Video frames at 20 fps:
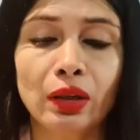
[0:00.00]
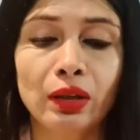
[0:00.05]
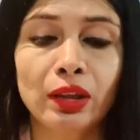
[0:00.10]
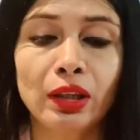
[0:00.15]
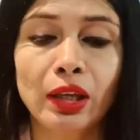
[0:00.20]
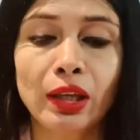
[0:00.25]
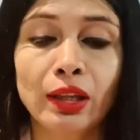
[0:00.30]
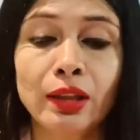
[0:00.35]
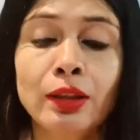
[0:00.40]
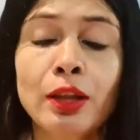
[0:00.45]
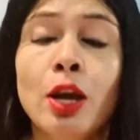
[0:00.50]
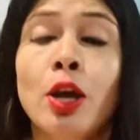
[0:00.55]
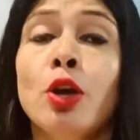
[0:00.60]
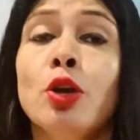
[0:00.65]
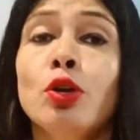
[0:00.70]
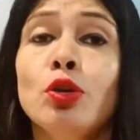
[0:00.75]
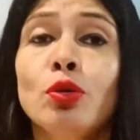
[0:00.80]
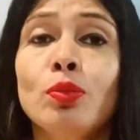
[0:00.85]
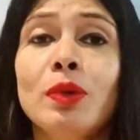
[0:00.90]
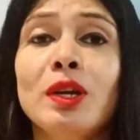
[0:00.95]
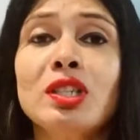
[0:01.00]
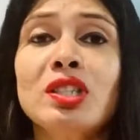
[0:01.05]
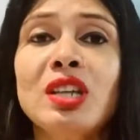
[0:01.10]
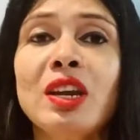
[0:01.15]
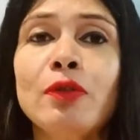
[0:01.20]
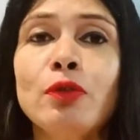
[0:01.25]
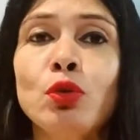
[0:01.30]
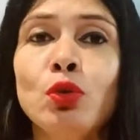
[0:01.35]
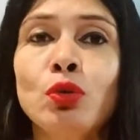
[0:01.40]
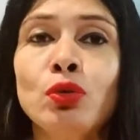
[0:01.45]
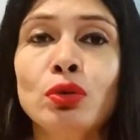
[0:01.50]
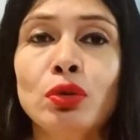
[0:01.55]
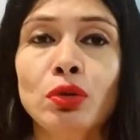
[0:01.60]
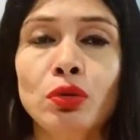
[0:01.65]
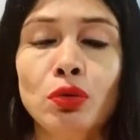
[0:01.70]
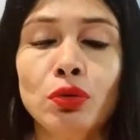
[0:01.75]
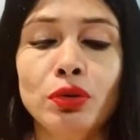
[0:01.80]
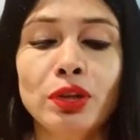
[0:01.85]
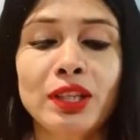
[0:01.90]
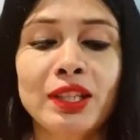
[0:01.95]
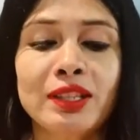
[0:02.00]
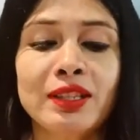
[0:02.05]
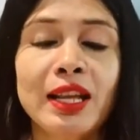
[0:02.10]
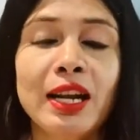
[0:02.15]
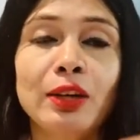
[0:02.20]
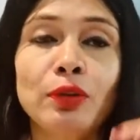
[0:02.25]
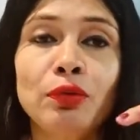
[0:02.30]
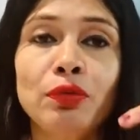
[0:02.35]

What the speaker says: teeth, you must have noticed that